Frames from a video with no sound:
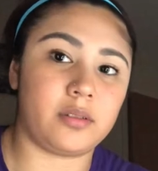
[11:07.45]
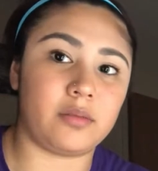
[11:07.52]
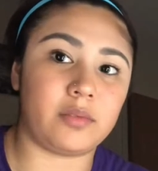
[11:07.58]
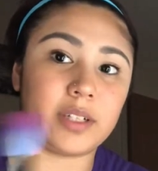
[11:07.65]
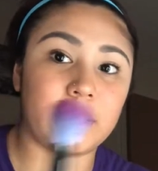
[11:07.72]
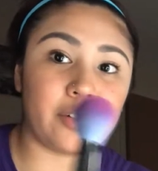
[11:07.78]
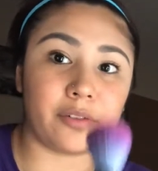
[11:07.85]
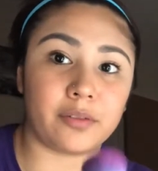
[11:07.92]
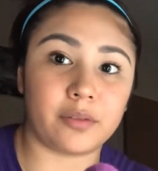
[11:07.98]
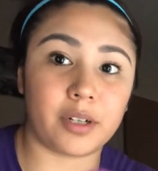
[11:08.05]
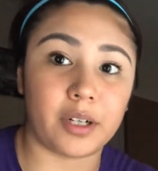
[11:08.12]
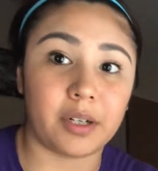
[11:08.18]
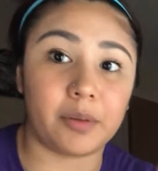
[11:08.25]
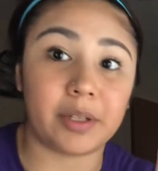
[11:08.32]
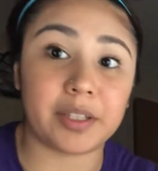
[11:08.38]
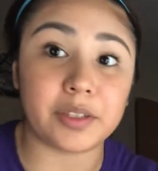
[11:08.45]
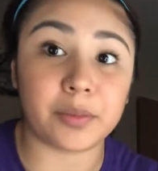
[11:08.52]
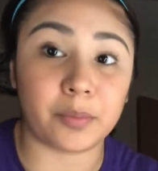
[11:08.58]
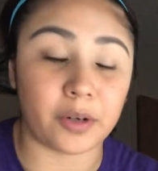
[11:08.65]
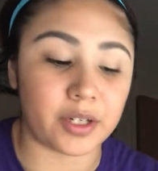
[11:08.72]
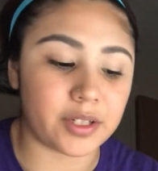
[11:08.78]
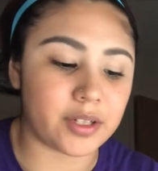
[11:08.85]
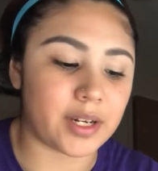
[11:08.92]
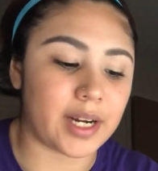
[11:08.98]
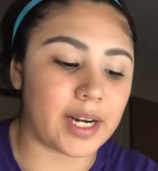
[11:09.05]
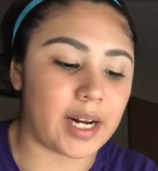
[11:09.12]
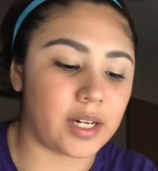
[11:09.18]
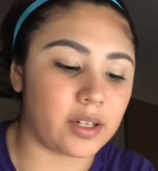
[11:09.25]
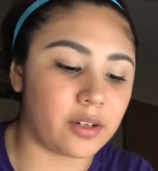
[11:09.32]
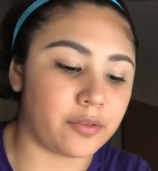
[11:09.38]
When I do bronzer, I
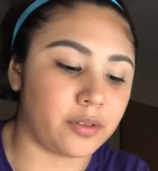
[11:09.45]
kind of go